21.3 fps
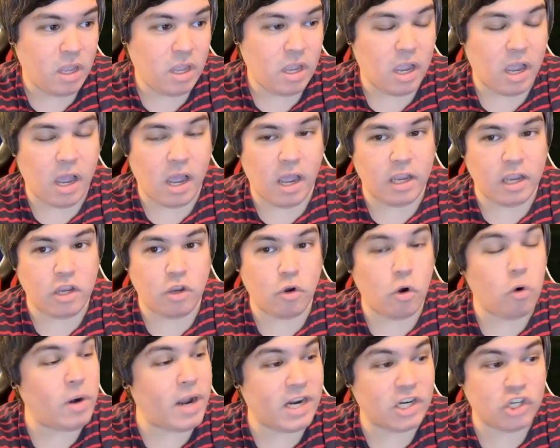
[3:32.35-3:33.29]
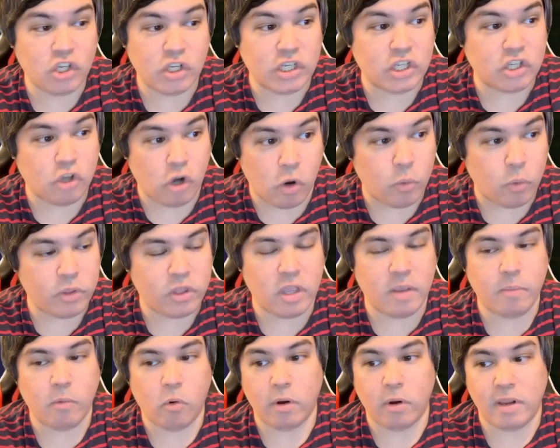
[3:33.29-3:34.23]
You don't actually start with
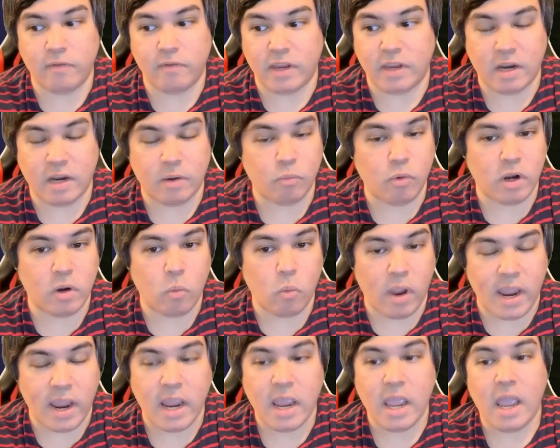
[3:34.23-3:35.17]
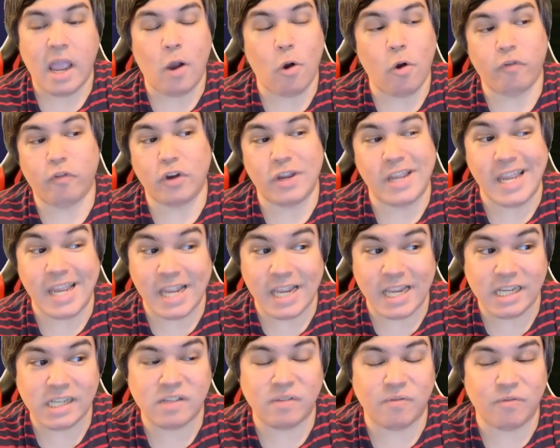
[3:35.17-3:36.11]
him or even get him right away. However, he
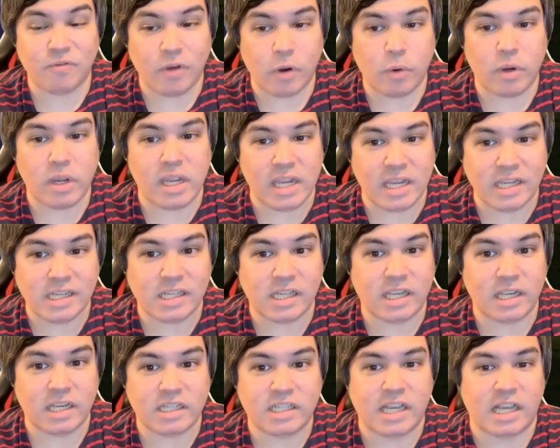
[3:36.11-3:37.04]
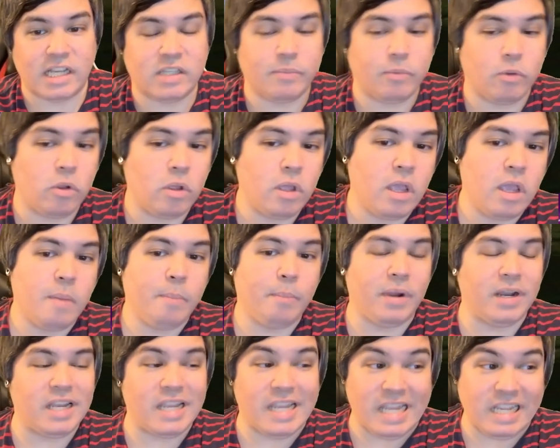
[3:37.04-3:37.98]
is very easily accessible,
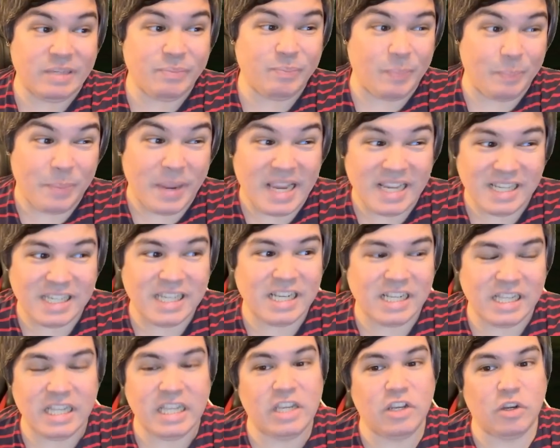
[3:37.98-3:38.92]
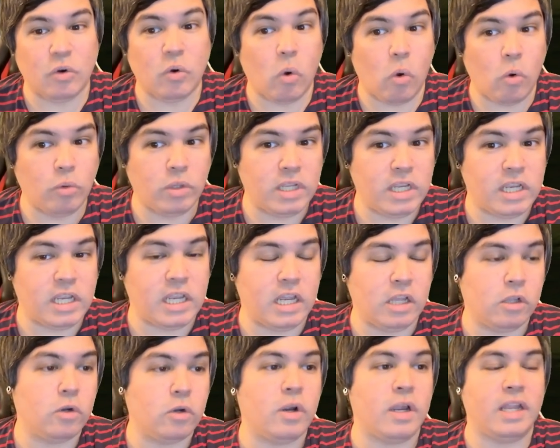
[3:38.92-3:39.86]
but he's basically your only
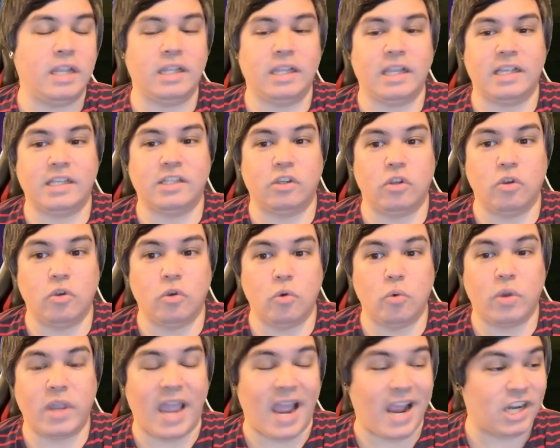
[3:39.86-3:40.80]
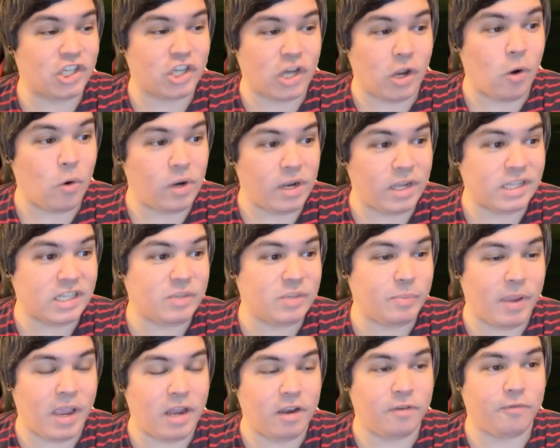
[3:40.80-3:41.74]
healer unless you cash out and
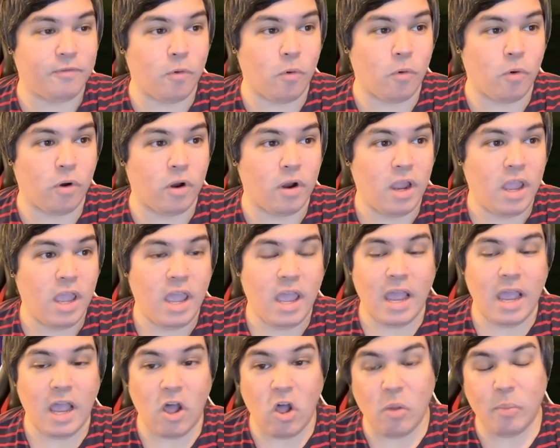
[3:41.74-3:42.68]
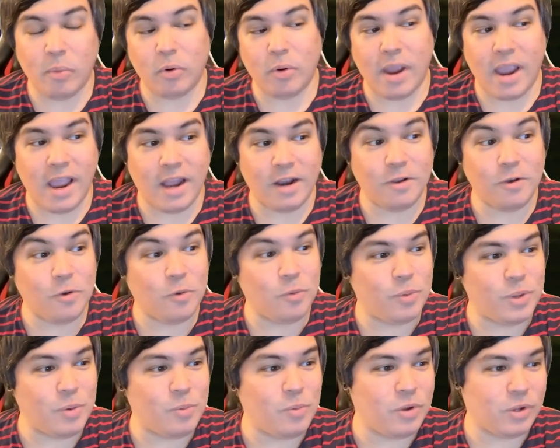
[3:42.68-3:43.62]
spend for Halberd, who
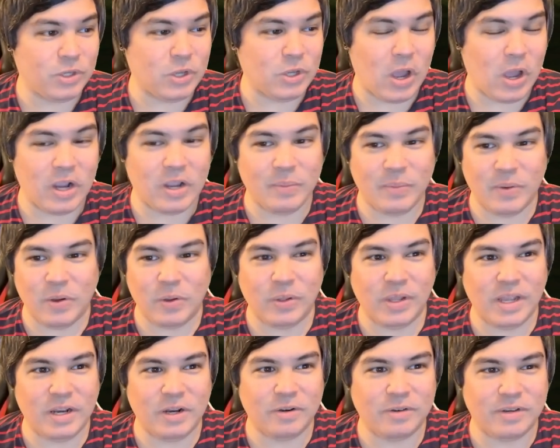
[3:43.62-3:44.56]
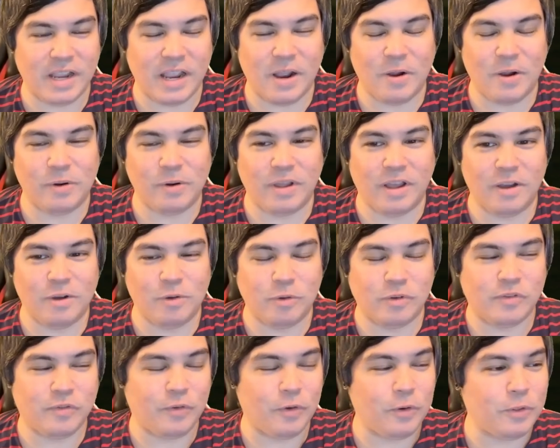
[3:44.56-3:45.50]
we will talk about later down,
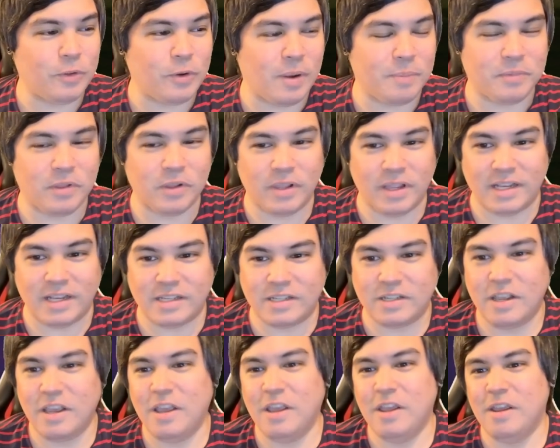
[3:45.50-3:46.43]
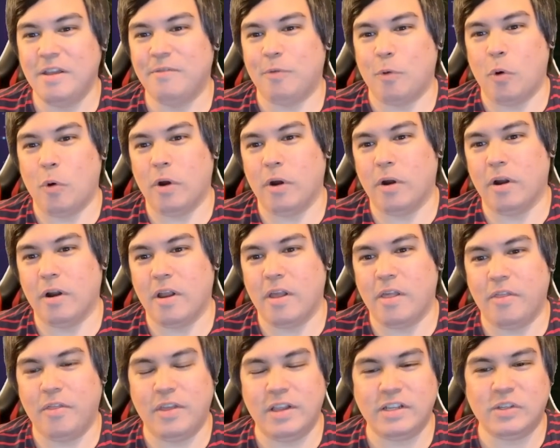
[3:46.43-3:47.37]
who's further up the list for
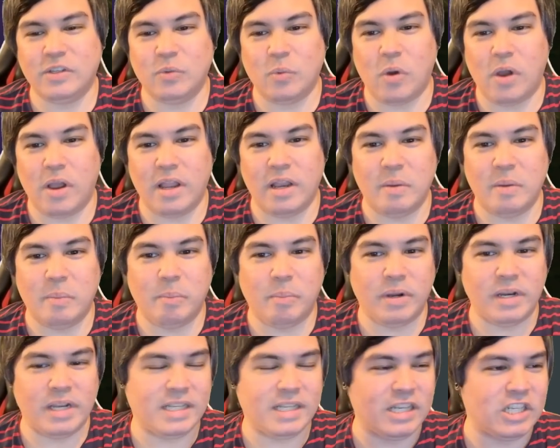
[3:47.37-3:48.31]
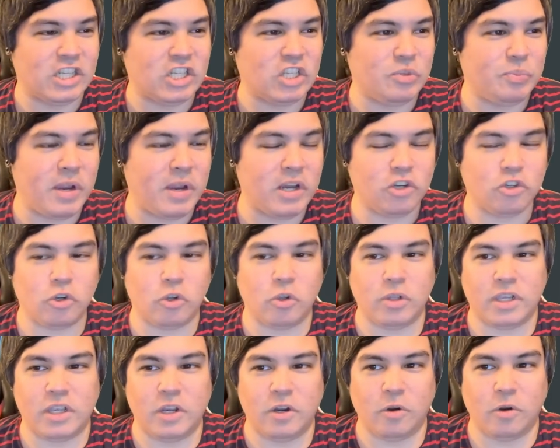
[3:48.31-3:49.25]
this one, but it's a special
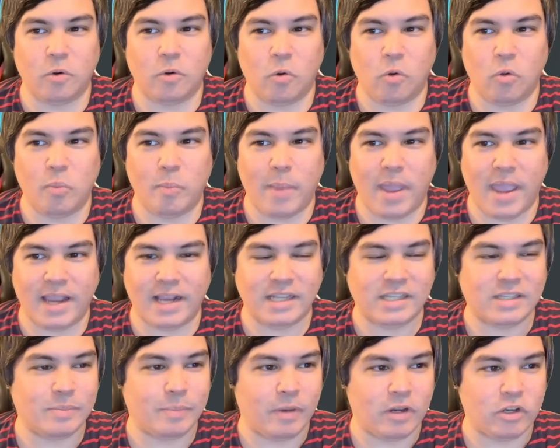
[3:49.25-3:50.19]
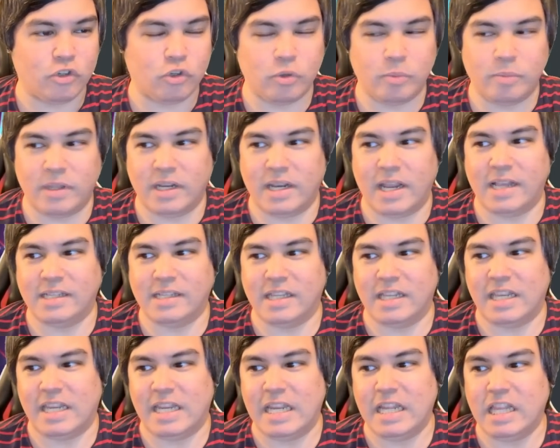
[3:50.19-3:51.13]
here, Old Maggot's Mushroom, that has
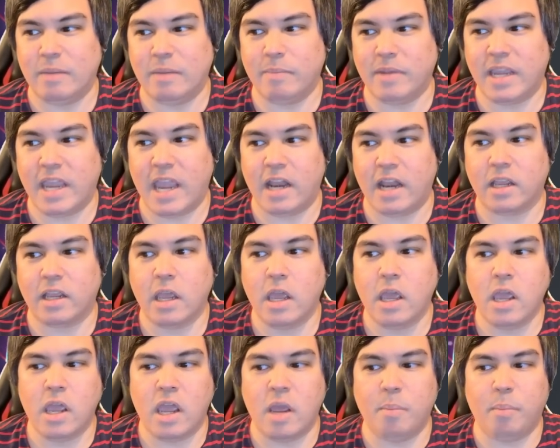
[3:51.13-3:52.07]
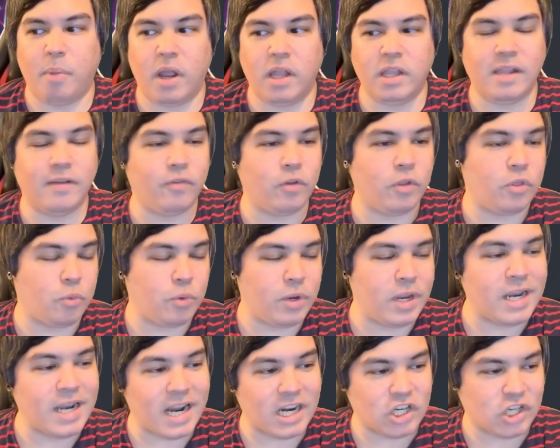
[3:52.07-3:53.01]
the healing mechanic, and by level 3
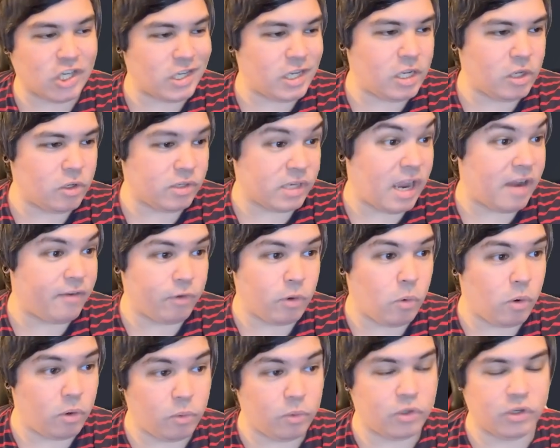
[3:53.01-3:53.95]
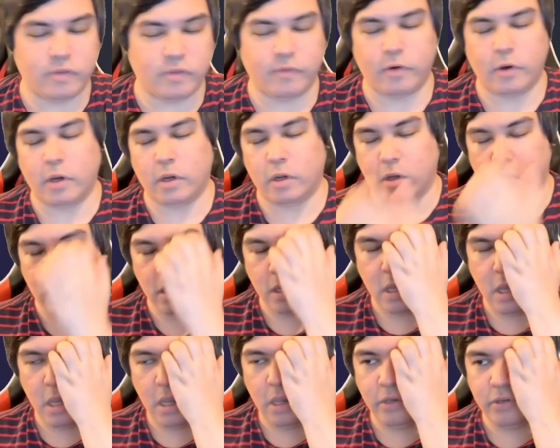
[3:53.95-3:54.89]
it actually heals everyone, which is very good.
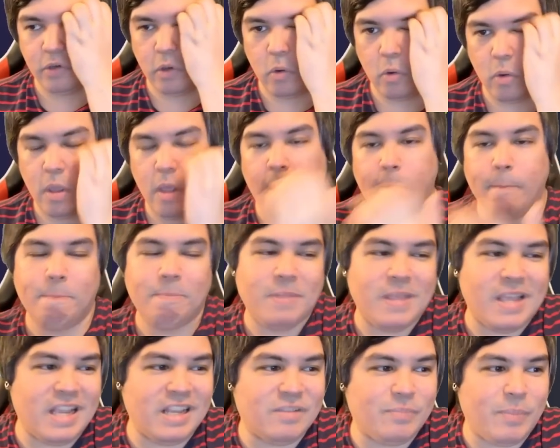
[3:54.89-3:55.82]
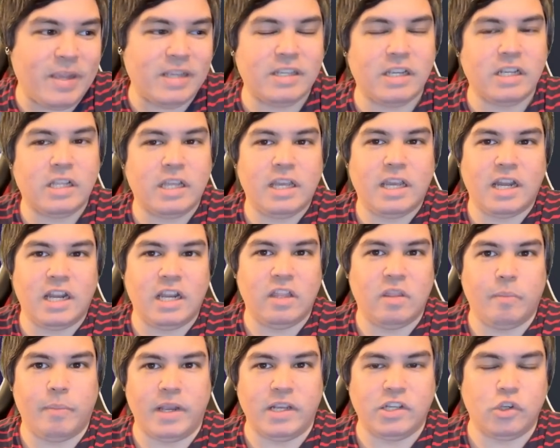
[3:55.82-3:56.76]
So he's basically kind of
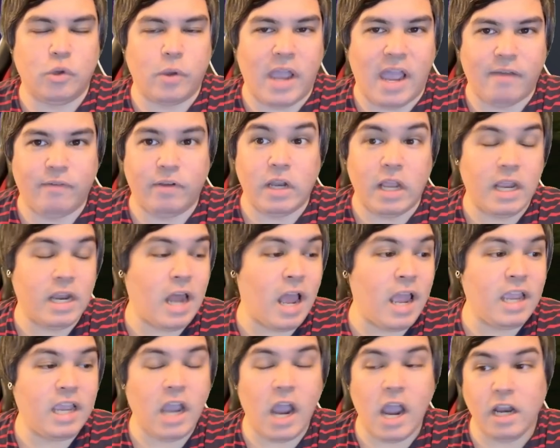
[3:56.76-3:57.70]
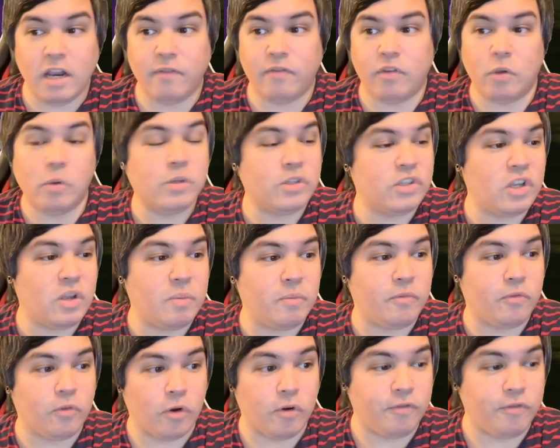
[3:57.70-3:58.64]
the best you have, and I kind of used him
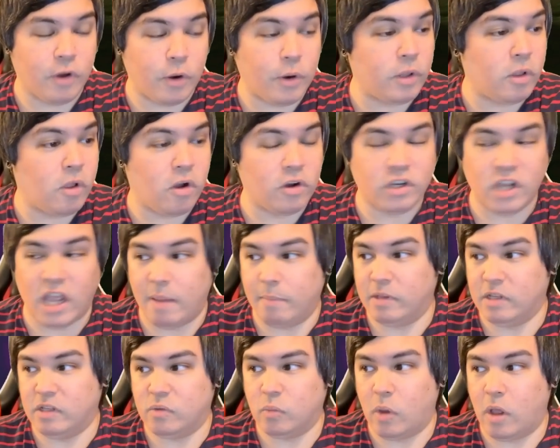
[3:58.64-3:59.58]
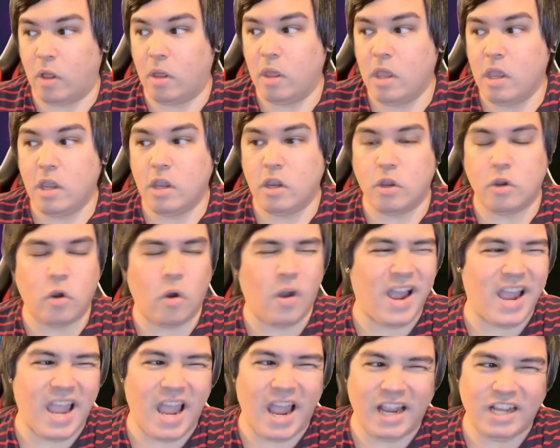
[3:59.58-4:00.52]
for a very long time as well. You know,
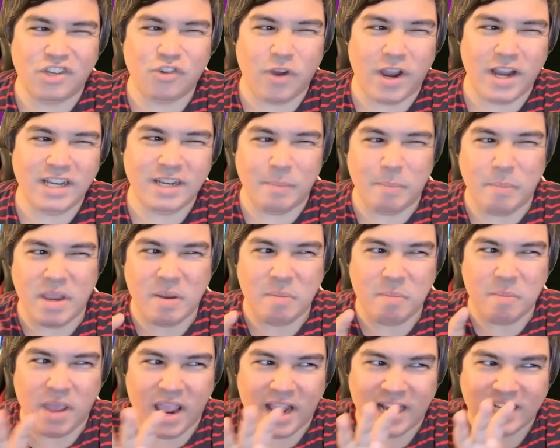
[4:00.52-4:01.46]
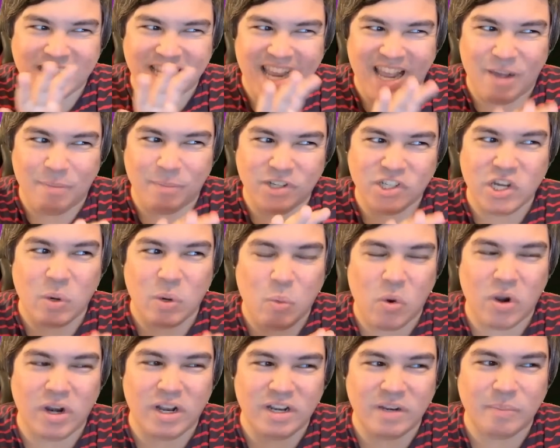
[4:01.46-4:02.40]
I tried to min-max how much I
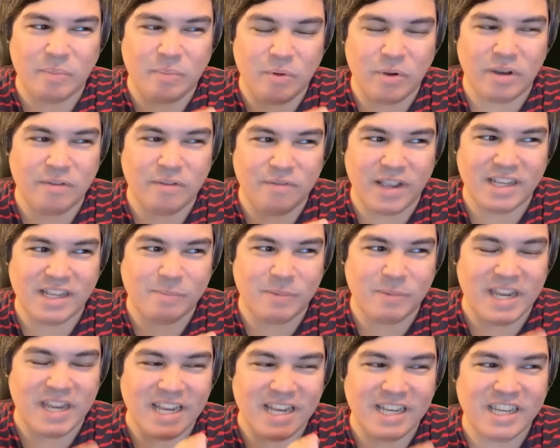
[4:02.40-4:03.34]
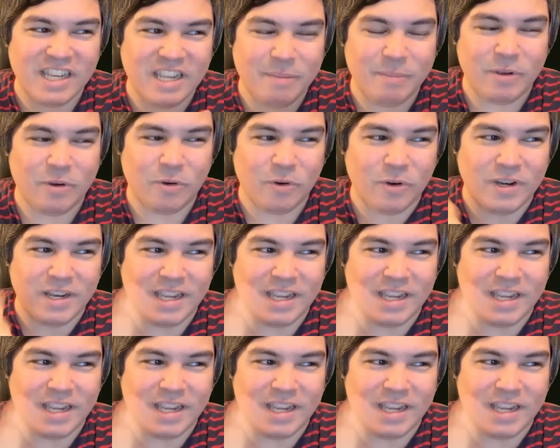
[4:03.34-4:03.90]
wanted to put investment into him in order to